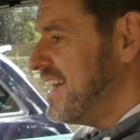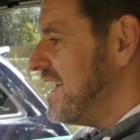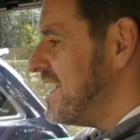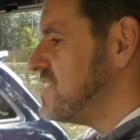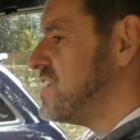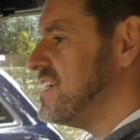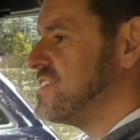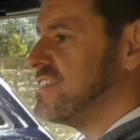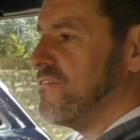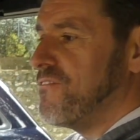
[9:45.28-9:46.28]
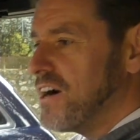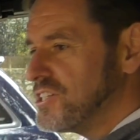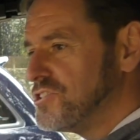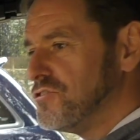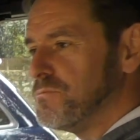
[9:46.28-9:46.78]
is
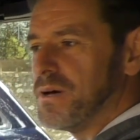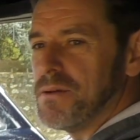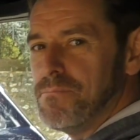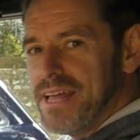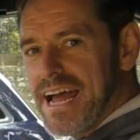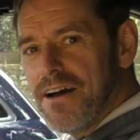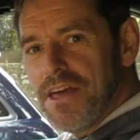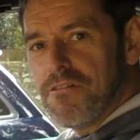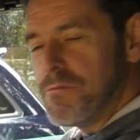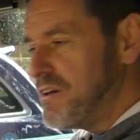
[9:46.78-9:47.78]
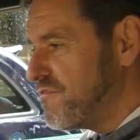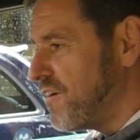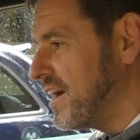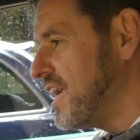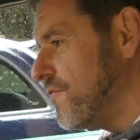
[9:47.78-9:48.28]
functional, but a bit out there and a bit
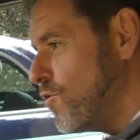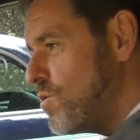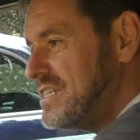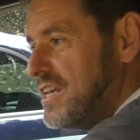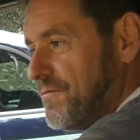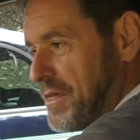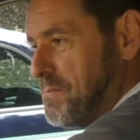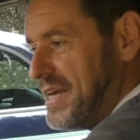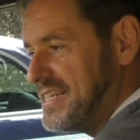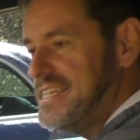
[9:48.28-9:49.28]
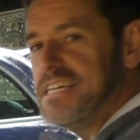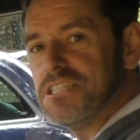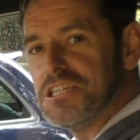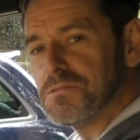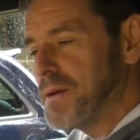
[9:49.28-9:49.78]
funky. I've always loved the big dish
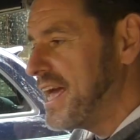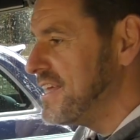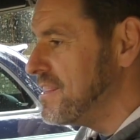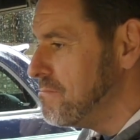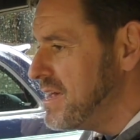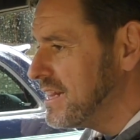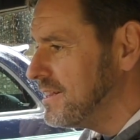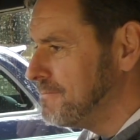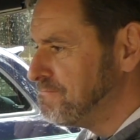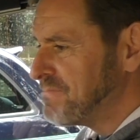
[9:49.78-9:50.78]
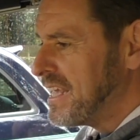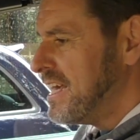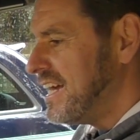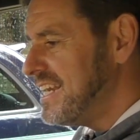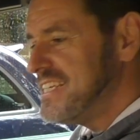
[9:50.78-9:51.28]
display in the middle.
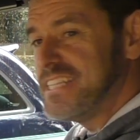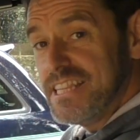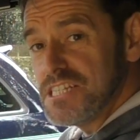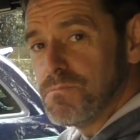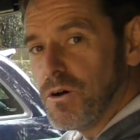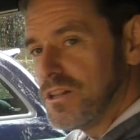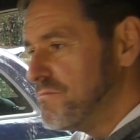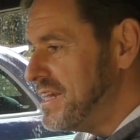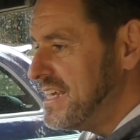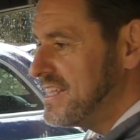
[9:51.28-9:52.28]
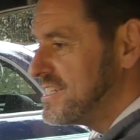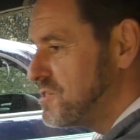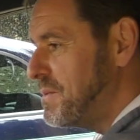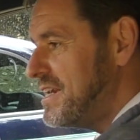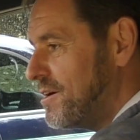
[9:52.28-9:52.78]
At least in this model of Mini, the
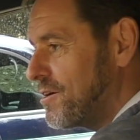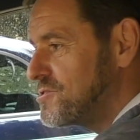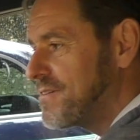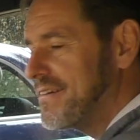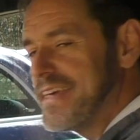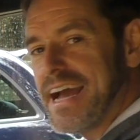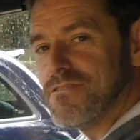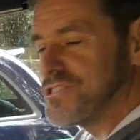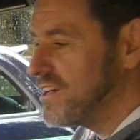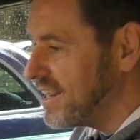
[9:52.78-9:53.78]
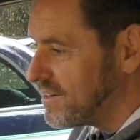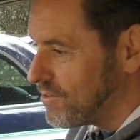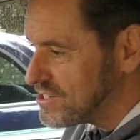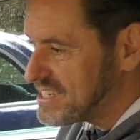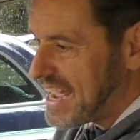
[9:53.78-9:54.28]
speedo goes around the outside and I've
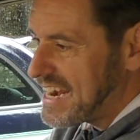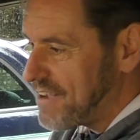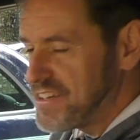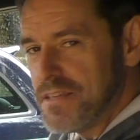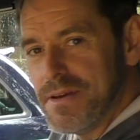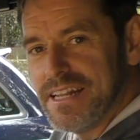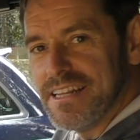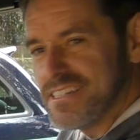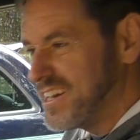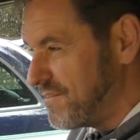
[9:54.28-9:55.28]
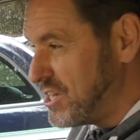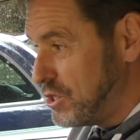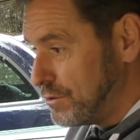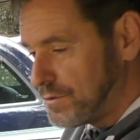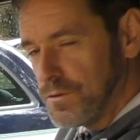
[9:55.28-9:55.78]
got sat-nav in the middle. It's kind of a
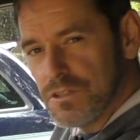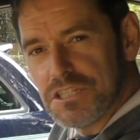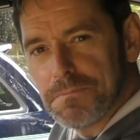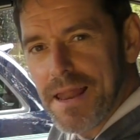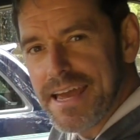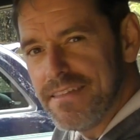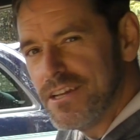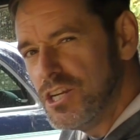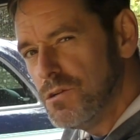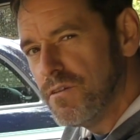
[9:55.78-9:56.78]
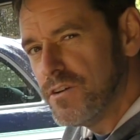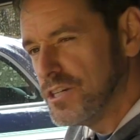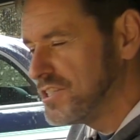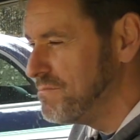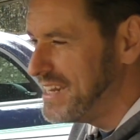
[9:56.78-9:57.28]
useful display. In the newer
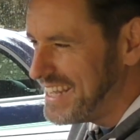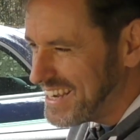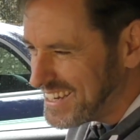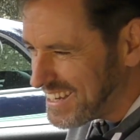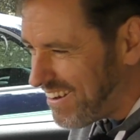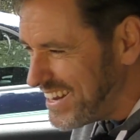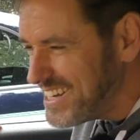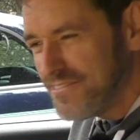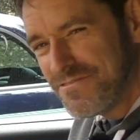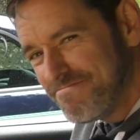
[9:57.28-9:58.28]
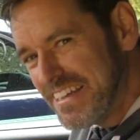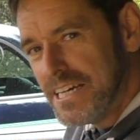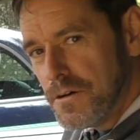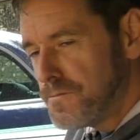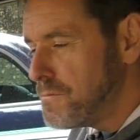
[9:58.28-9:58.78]
version of Mini, it kind of,
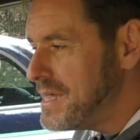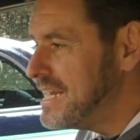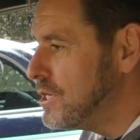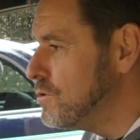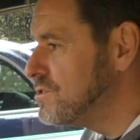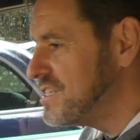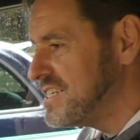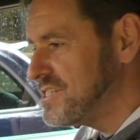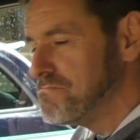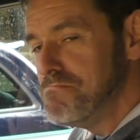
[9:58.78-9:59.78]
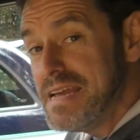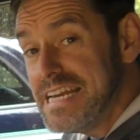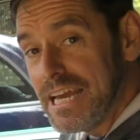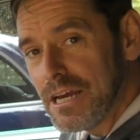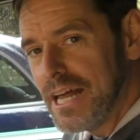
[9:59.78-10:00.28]
for me, loses its
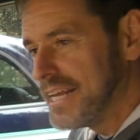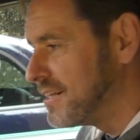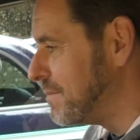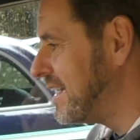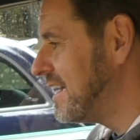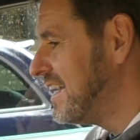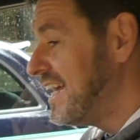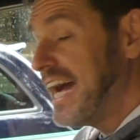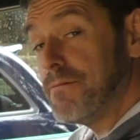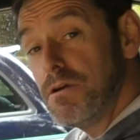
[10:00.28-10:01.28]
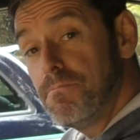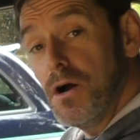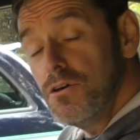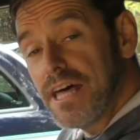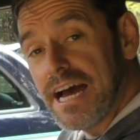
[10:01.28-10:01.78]
meaning a little bit. And we
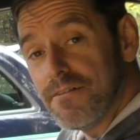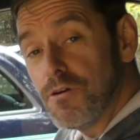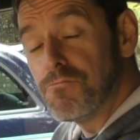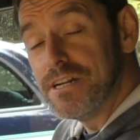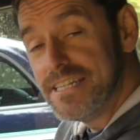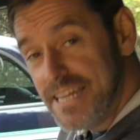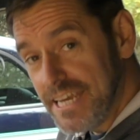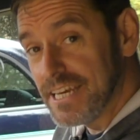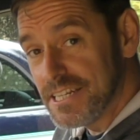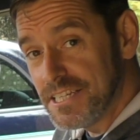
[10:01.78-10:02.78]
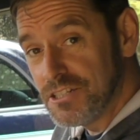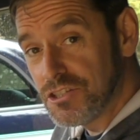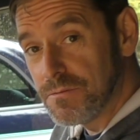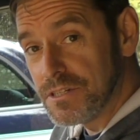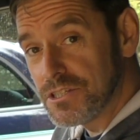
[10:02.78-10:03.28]
both have ridiculous
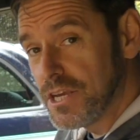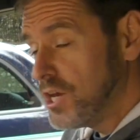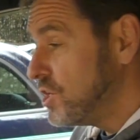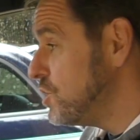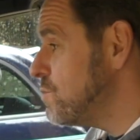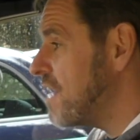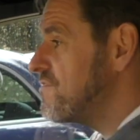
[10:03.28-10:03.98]
instruments. You have